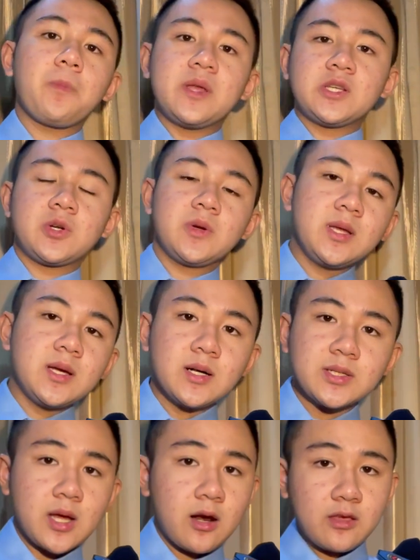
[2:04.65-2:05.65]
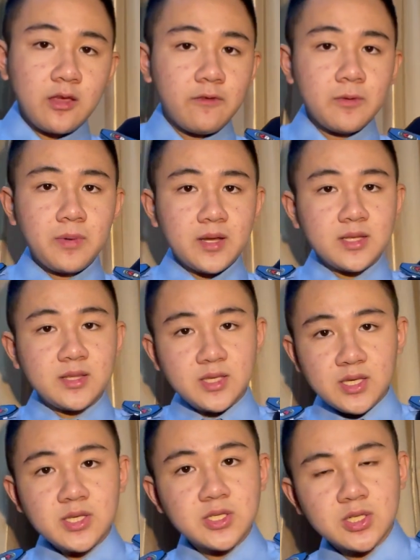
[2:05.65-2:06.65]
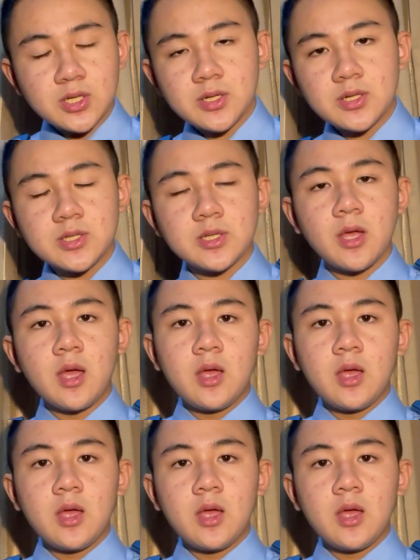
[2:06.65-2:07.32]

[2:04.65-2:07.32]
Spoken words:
materials that are given by the teachers